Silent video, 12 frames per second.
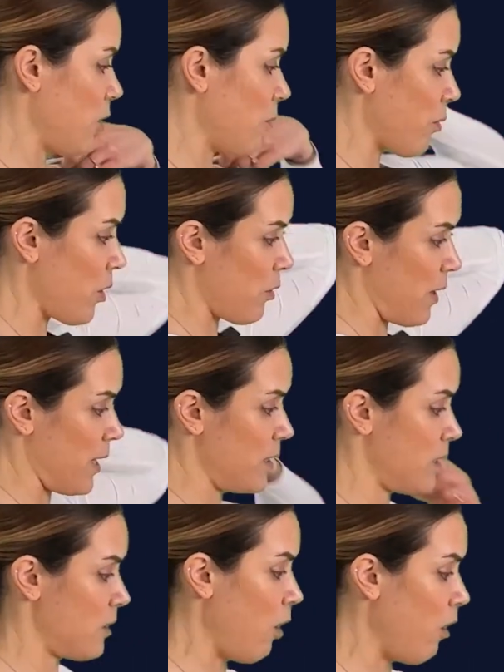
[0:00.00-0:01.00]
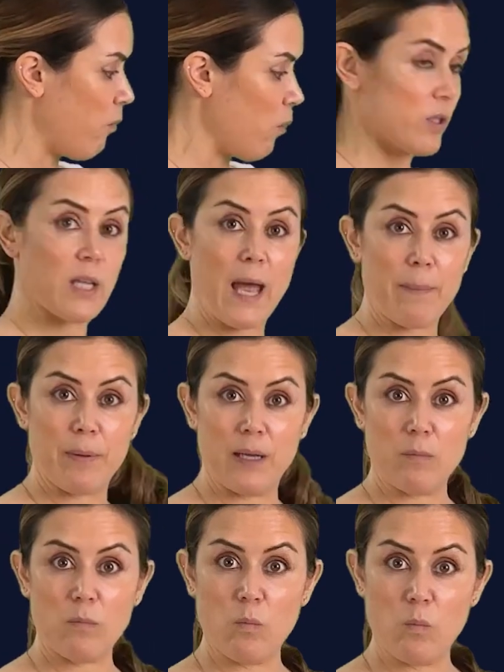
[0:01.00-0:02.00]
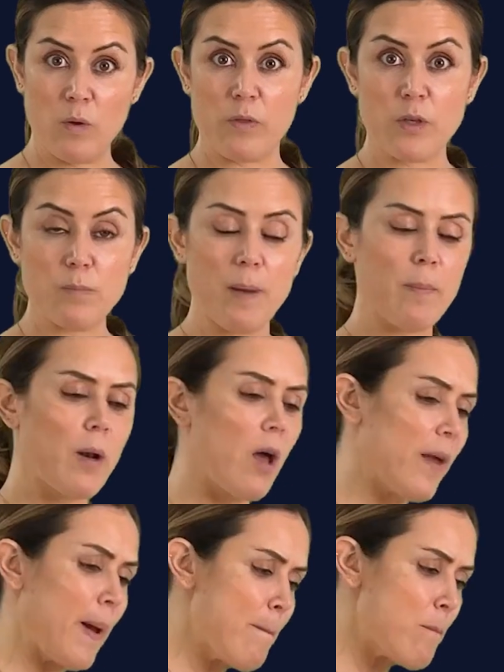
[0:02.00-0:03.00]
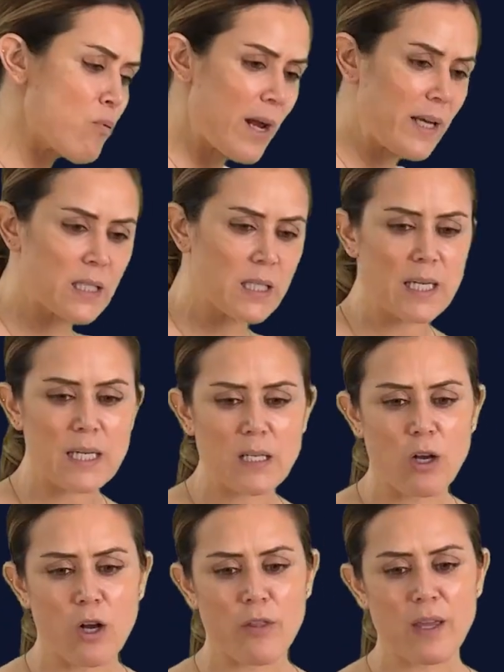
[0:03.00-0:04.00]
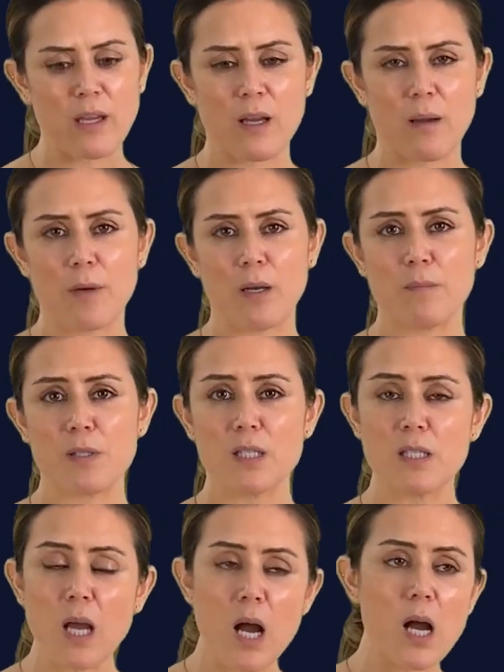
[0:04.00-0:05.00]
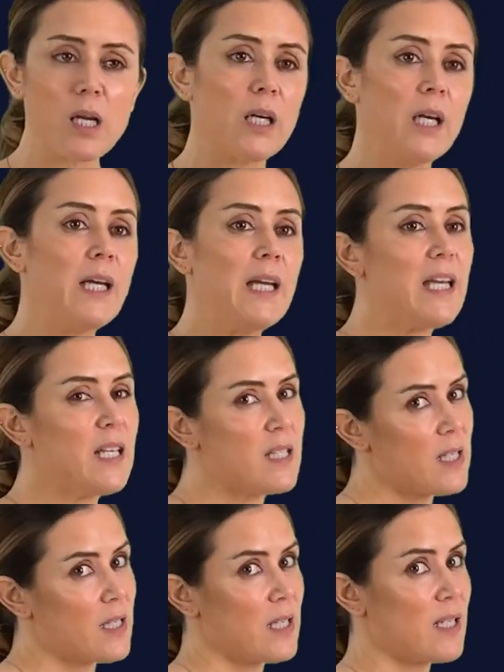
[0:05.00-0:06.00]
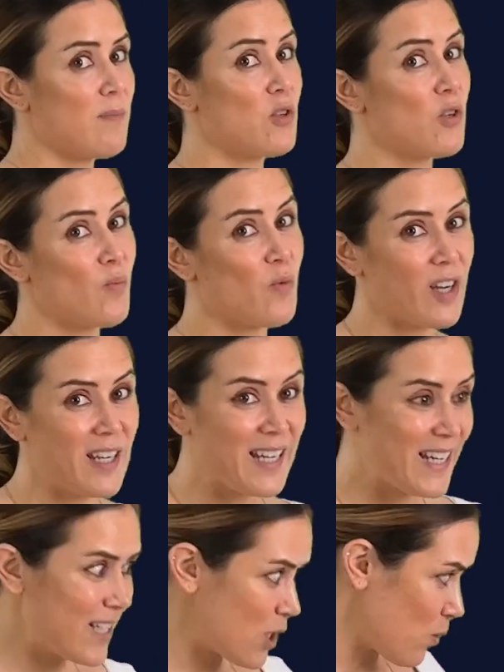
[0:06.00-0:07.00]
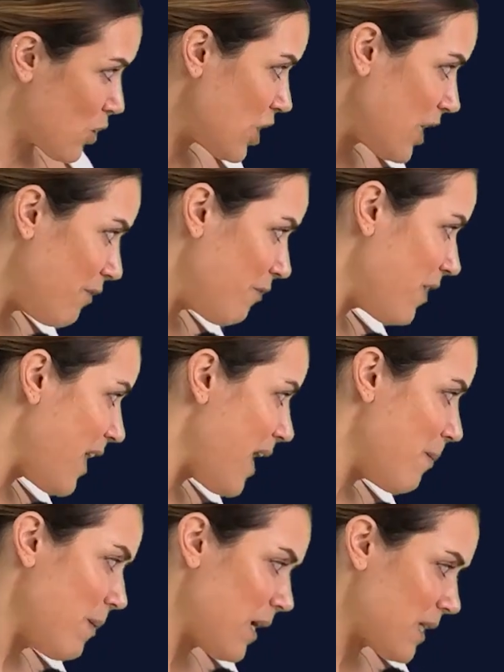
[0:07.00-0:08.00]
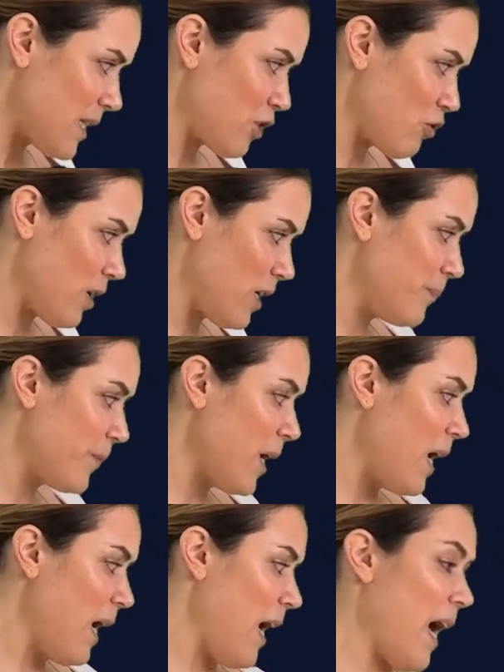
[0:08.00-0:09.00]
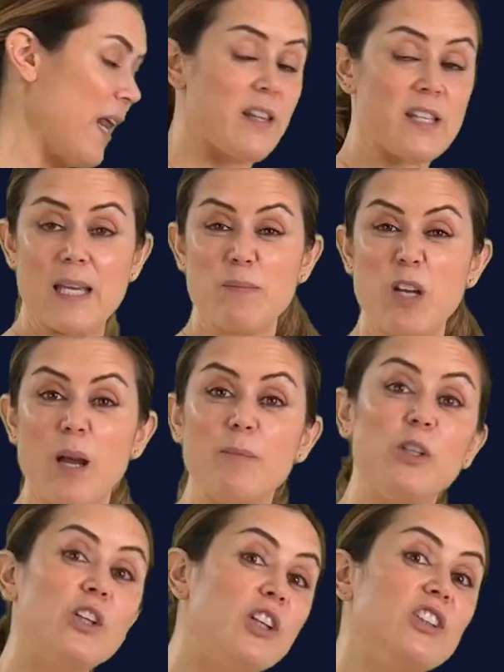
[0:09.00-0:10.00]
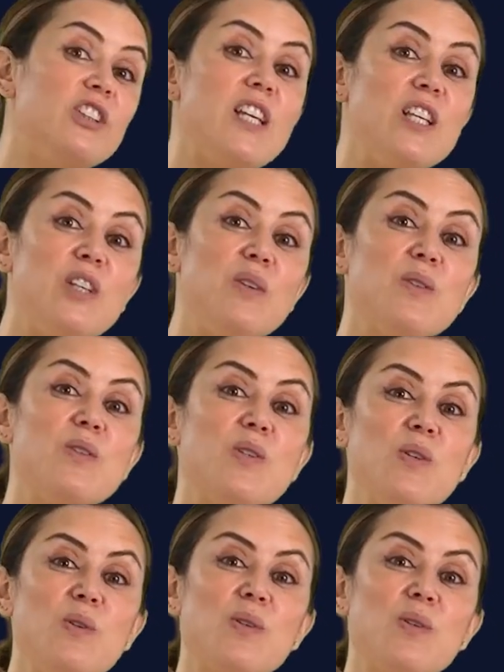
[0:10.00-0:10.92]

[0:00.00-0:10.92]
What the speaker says: the progress of what's happening with those people. Are they embracing it? Are they coming up stuck? Is the system doing what it needs to achieve for them, etc.? And at the same time, you continue to